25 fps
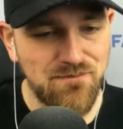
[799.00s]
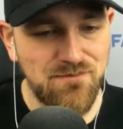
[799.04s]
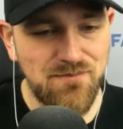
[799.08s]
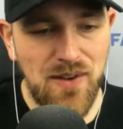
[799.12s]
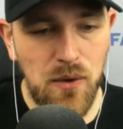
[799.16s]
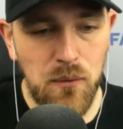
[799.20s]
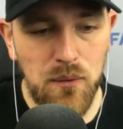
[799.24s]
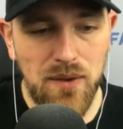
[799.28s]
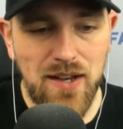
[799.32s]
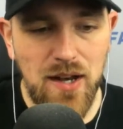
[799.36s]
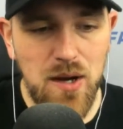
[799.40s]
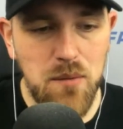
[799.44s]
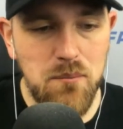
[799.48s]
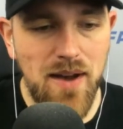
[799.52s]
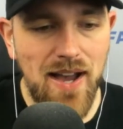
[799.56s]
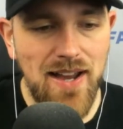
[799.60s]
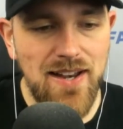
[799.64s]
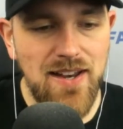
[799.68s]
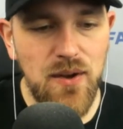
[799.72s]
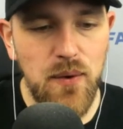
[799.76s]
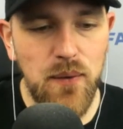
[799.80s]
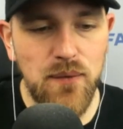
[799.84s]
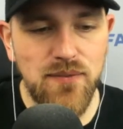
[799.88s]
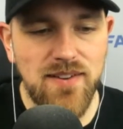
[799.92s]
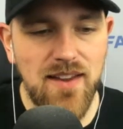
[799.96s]
I really don't
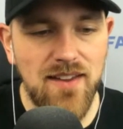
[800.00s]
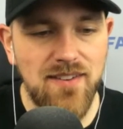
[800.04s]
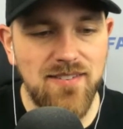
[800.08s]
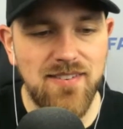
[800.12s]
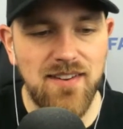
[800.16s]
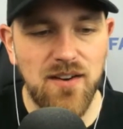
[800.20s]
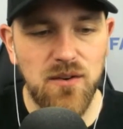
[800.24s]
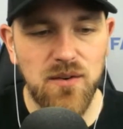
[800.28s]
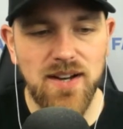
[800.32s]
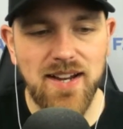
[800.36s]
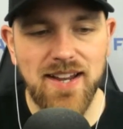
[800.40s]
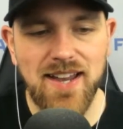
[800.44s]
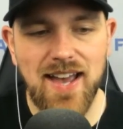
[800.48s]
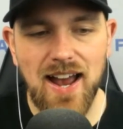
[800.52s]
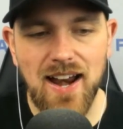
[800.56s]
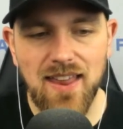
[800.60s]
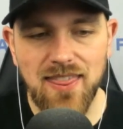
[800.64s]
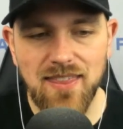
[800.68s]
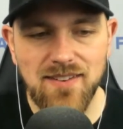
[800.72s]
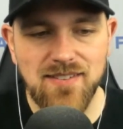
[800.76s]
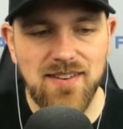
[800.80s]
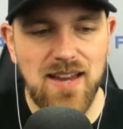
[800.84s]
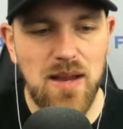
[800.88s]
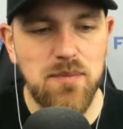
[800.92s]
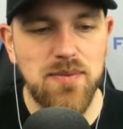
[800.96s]
mind it. Jose Siri, kind
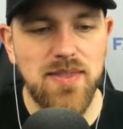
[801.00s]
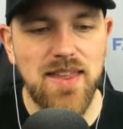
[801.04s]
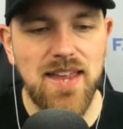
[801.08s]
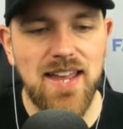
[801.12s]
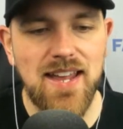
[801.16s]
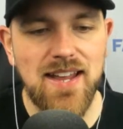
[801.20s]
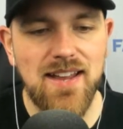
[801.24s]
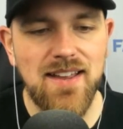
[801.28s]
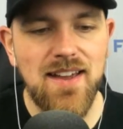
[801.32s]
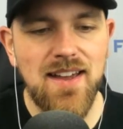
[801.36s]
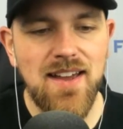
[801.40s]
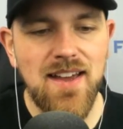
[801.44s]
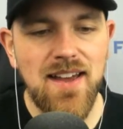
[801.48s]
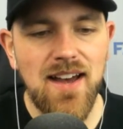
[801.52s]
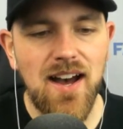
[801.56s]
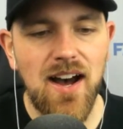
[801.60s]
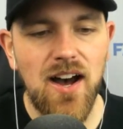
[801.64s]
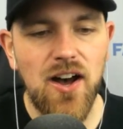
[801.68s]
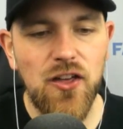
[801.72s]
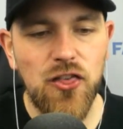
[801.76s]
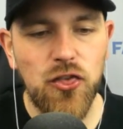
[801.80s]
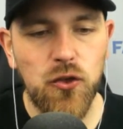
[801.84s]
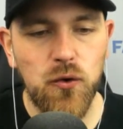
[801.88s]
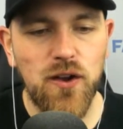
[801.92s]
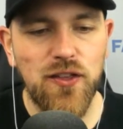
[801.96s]
of the same thing.
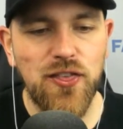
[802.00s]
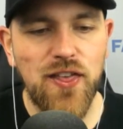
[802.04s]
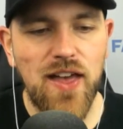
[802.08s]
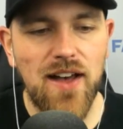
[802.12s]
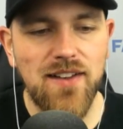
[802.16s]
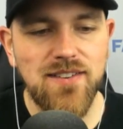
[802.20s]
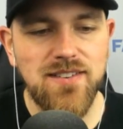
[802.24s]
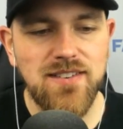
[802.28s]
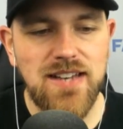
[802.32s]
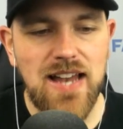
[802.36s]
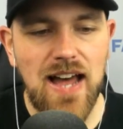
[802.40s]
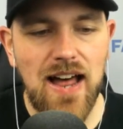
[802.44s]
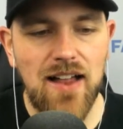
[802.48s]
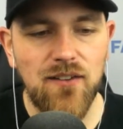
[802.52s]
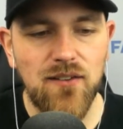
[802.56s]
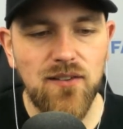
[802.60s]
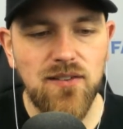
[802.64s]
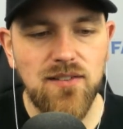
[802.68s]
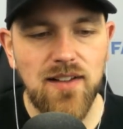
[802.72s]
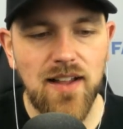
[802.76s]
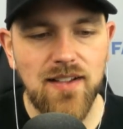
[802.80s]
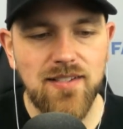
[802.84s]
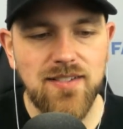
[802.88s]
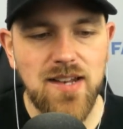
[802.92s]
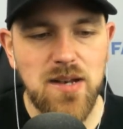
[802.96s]
Uh,
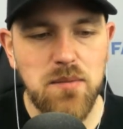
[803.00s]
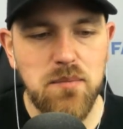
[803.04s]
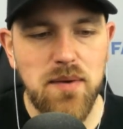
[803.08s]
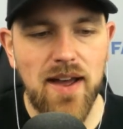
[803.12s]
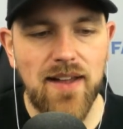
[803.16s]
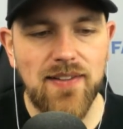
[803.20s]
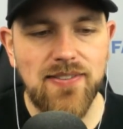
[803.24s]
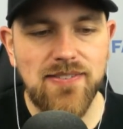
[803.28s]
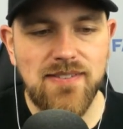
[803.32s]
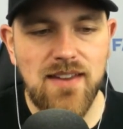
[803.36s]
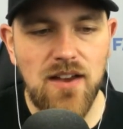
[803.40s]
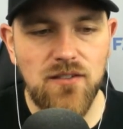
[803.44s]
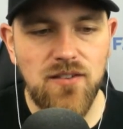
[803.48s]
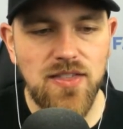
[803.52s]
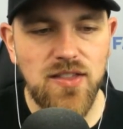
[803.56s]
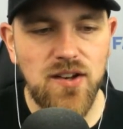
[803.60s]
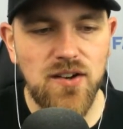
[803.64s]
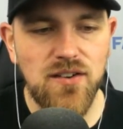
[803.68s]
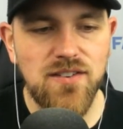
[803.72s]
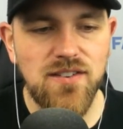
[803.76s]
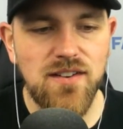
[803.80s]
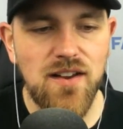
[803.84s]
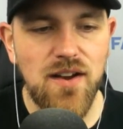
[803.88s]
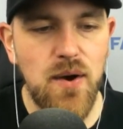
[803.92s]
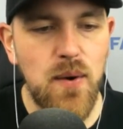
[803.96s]
$3,000, likely to bat seventh
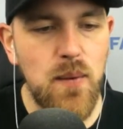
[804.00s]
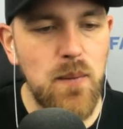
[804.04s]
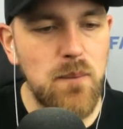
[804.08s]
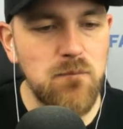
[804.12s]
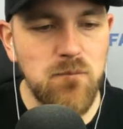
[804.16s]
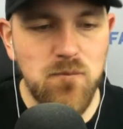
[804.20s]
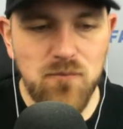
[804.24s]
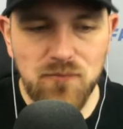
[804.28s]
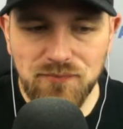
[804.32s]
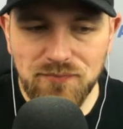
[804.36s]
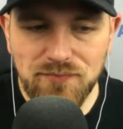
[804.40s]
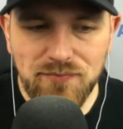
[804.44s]
or so.